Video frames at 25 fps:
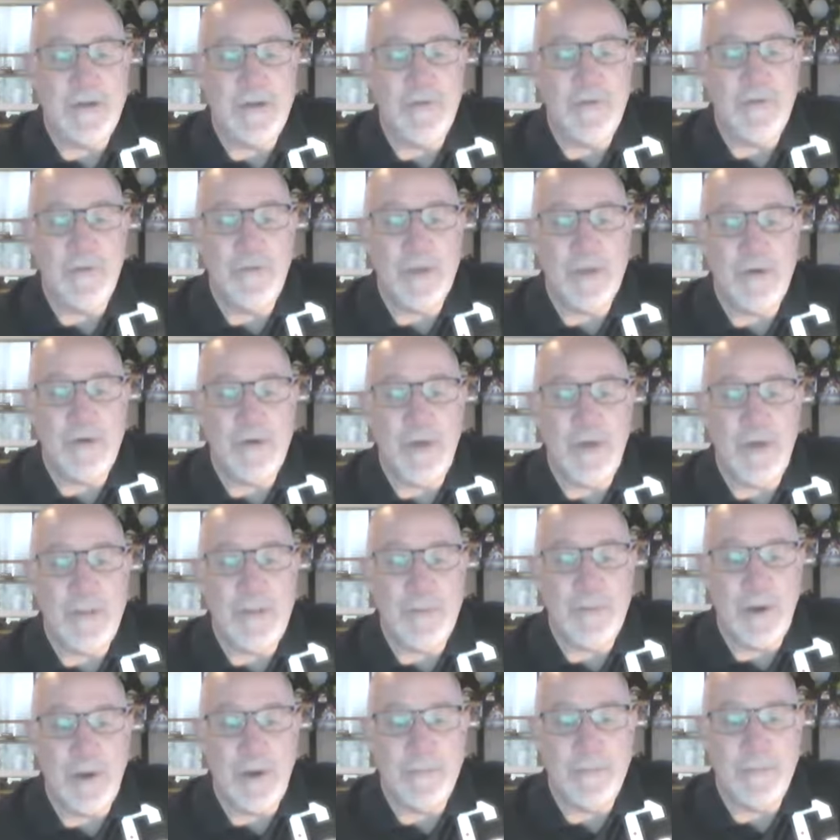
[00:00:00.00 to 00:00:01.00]
you with a
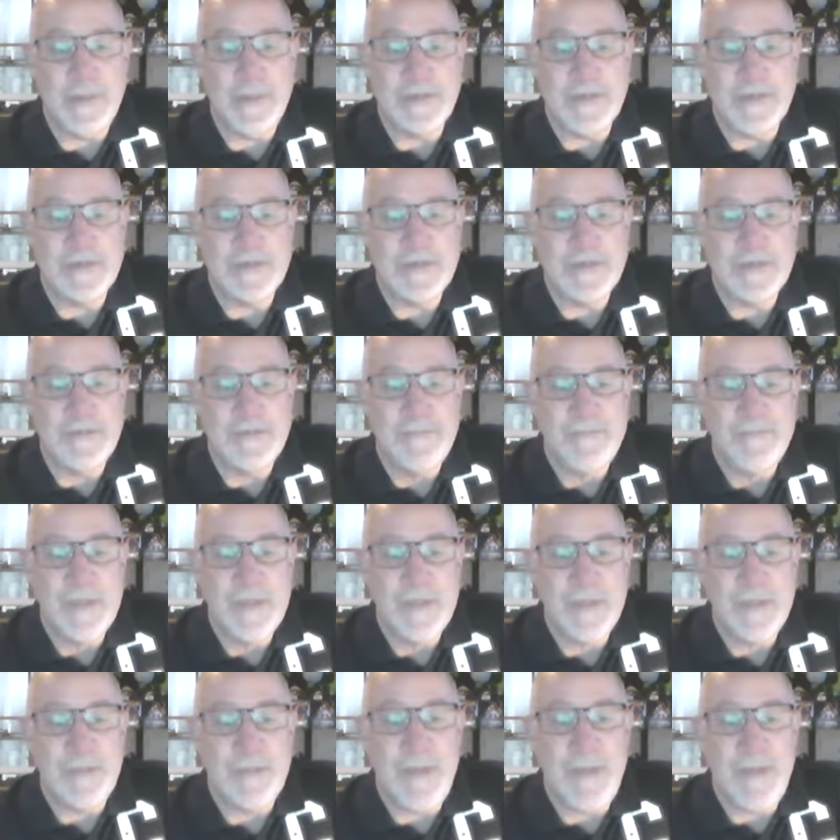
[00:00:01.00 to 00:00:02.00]
great purpose.
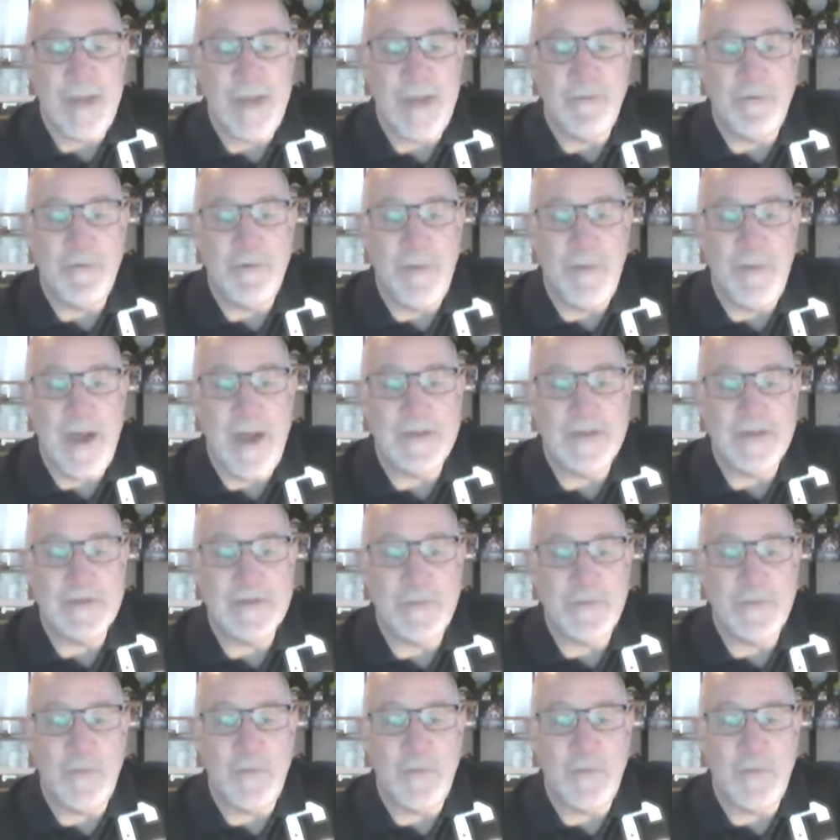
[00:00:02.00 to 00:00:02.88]
The Bible reminds us